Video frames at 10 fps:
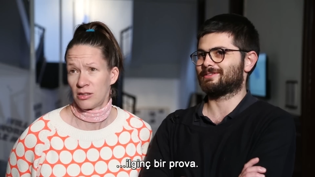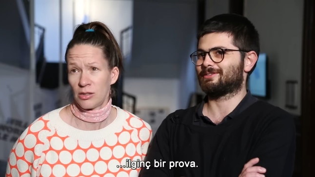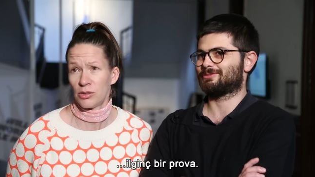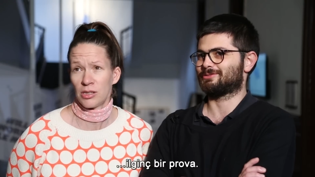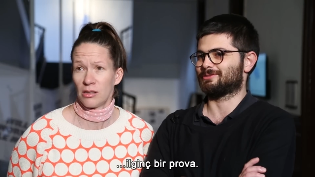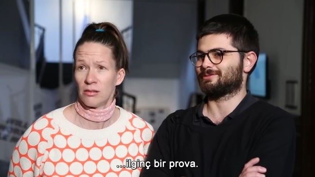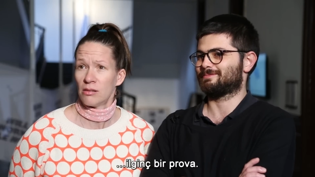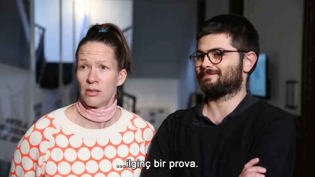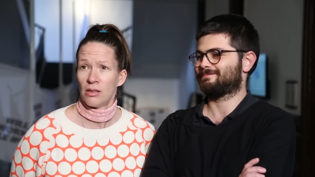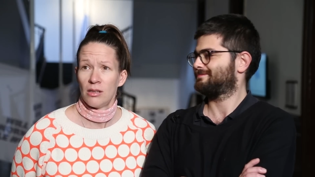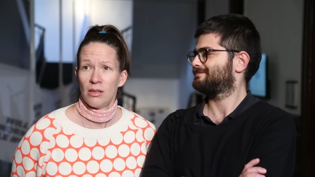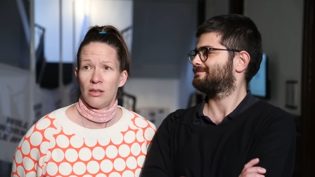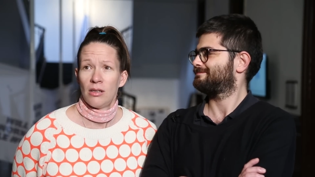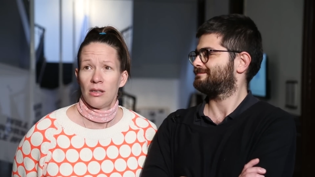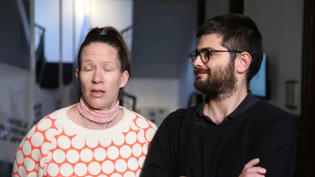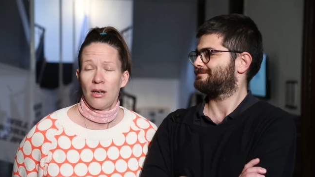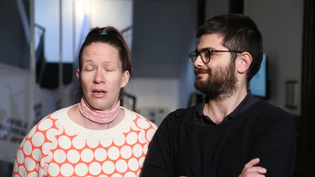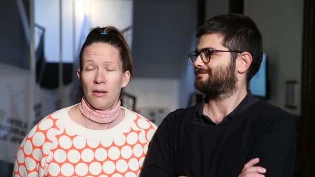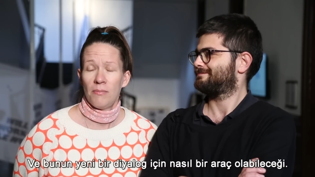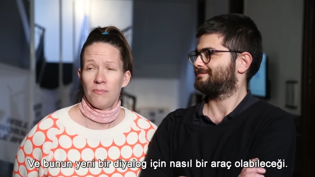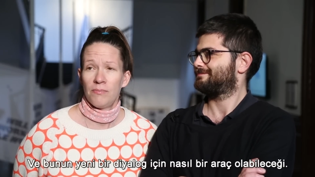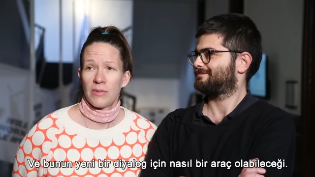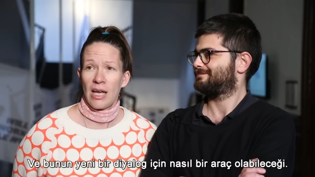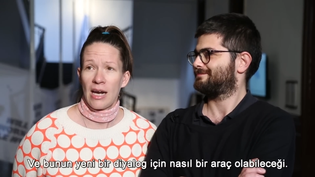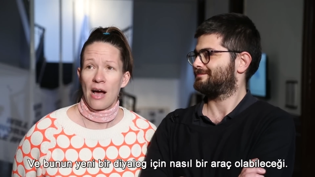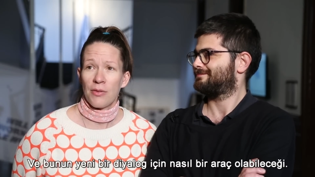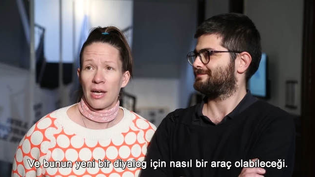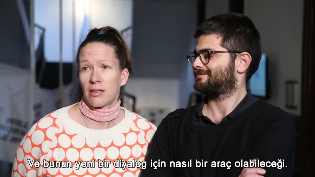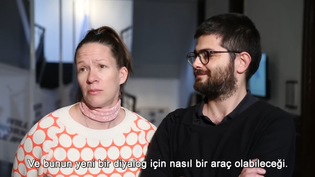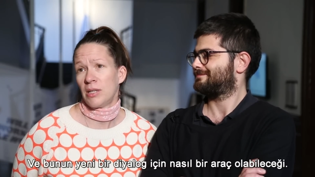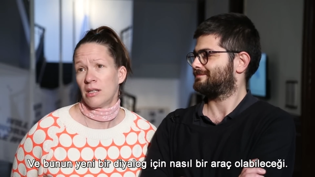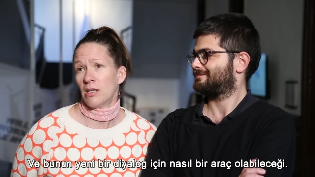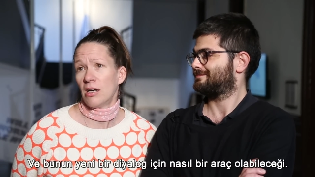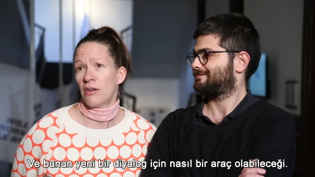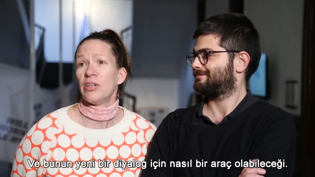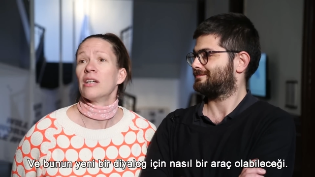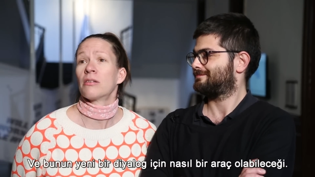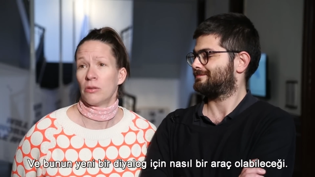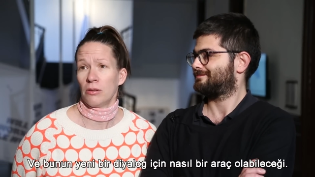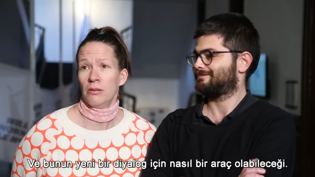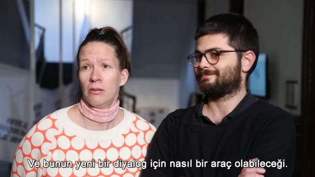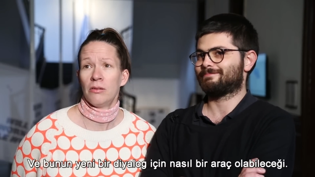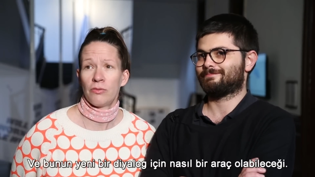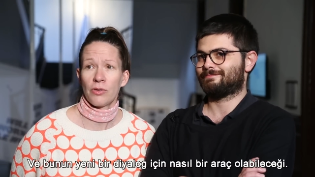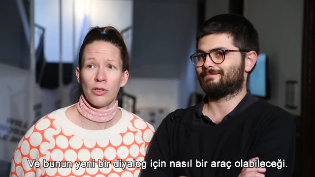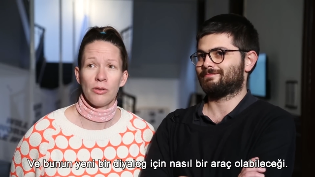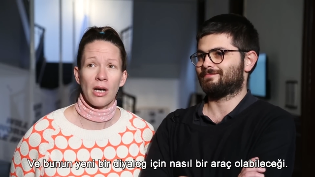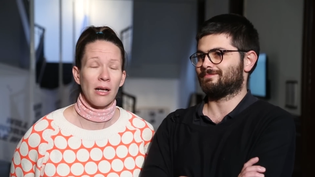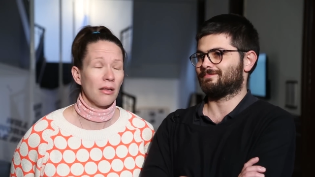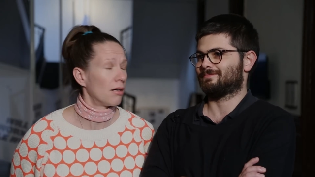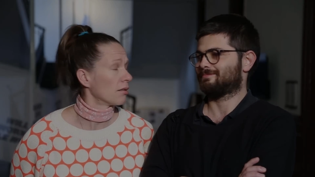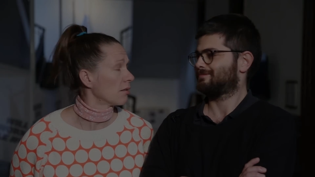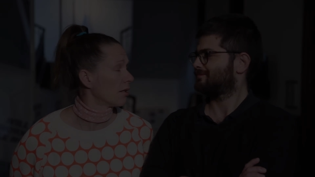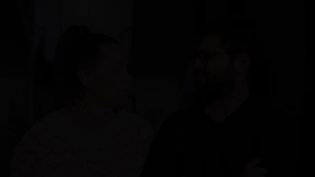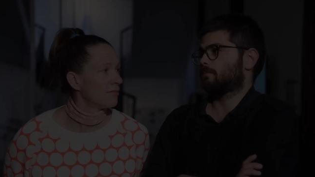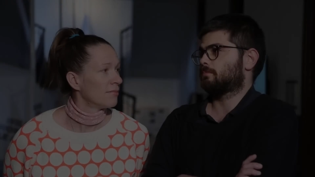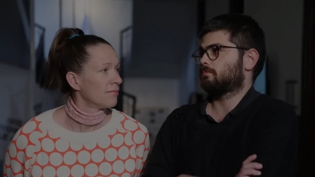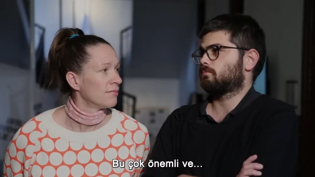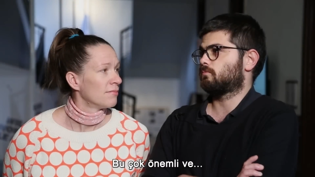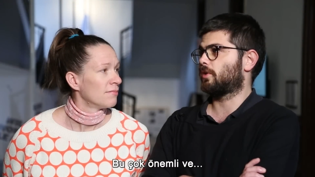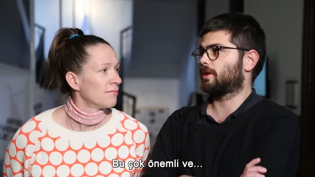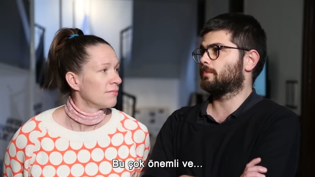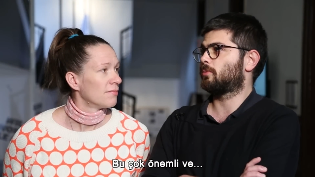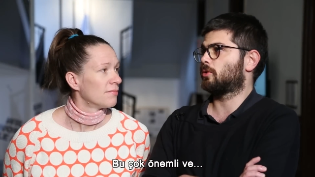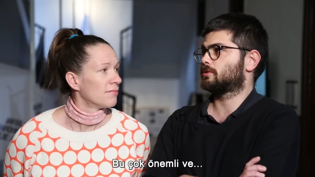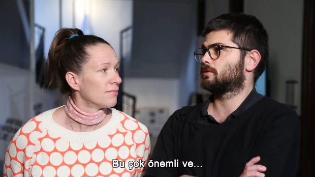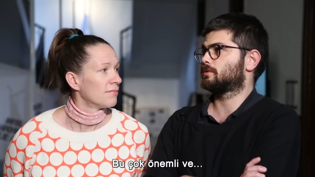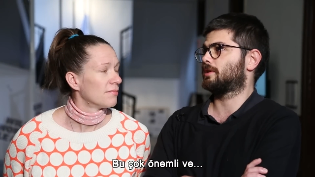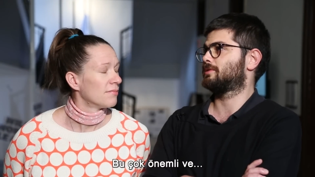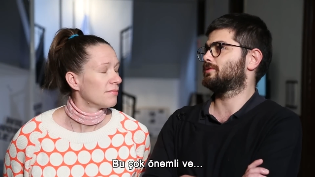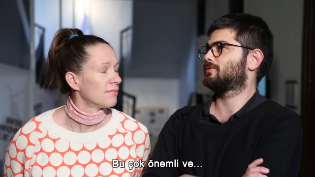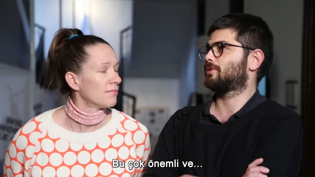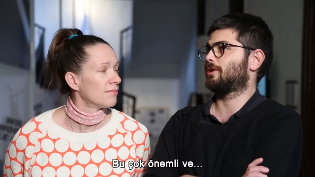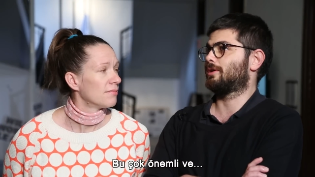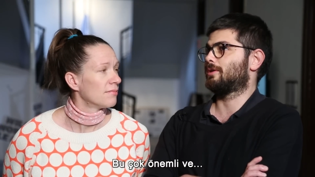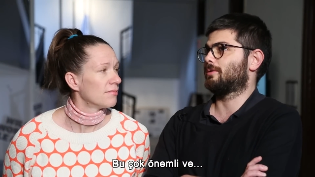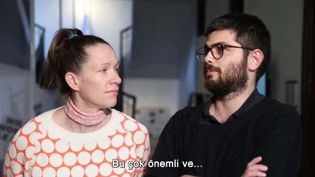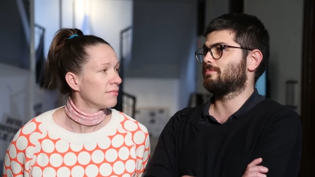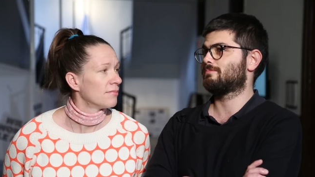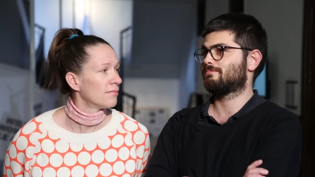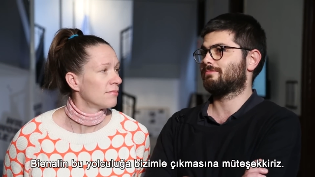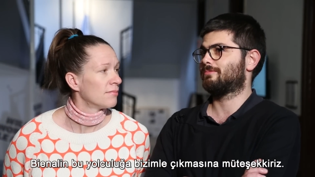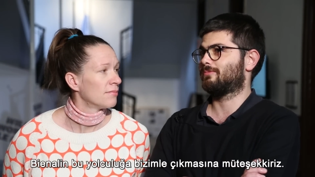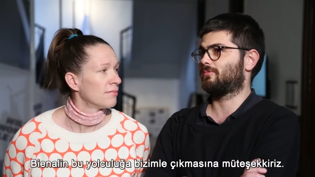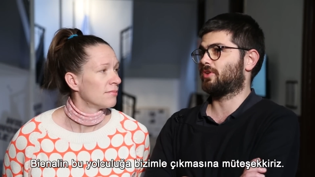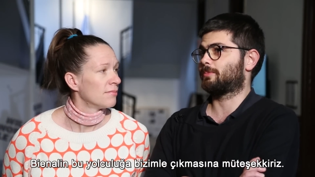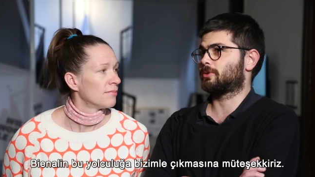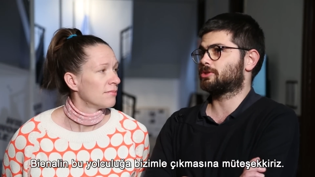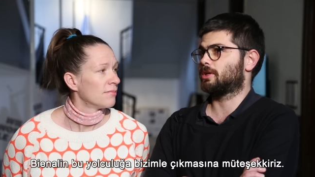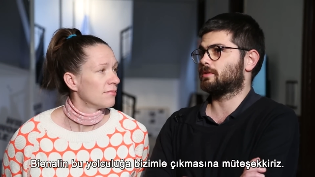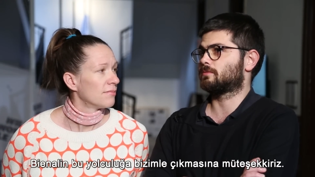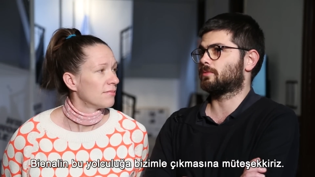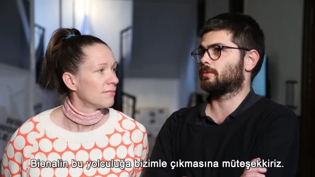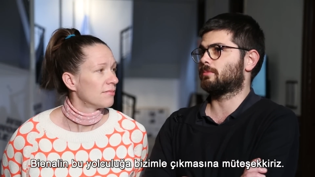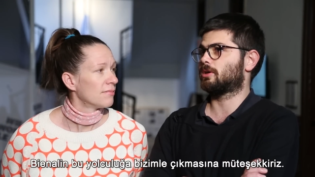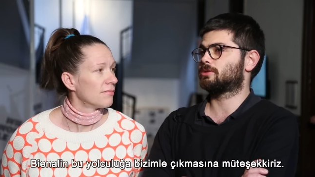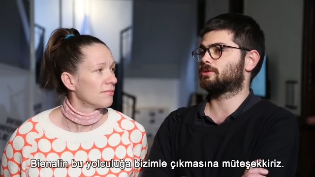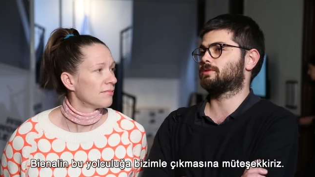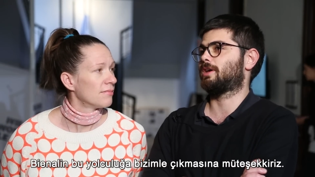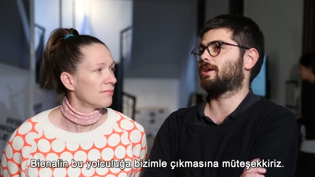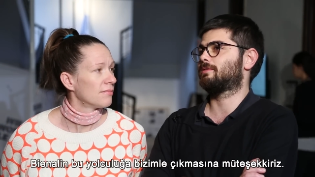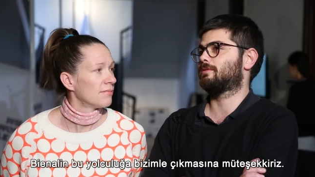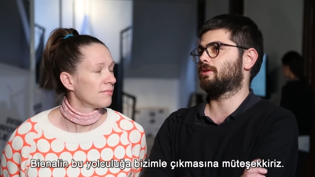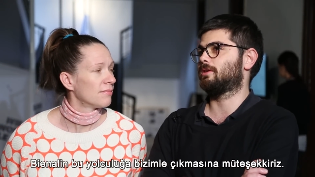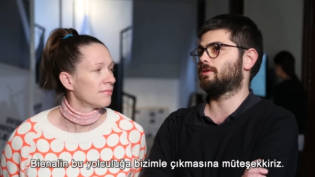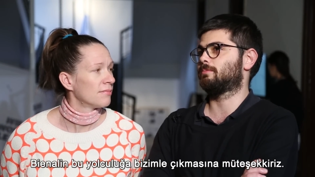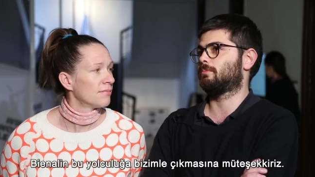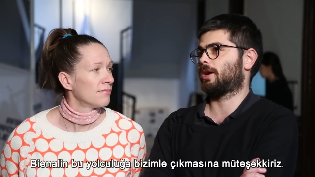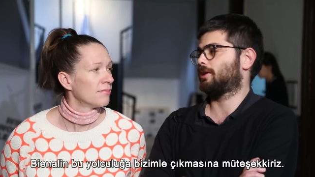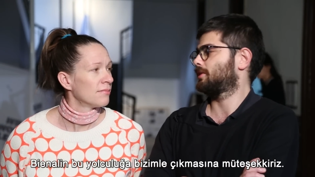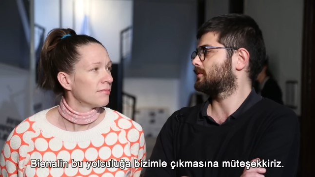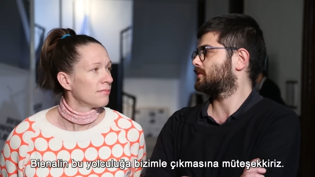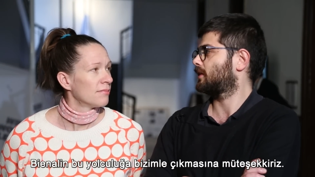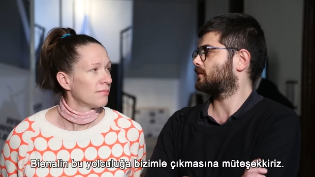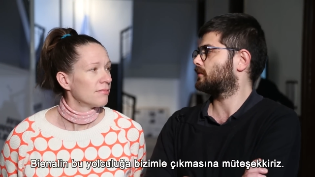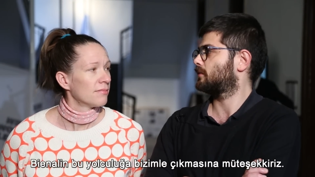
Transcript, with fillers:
Speaker 1: institution mm -hmm. um, and how that can be a, a, vehicle for new dialogue. It's
Speaker 2: very important and um, we appreciate it very much that the biennial takes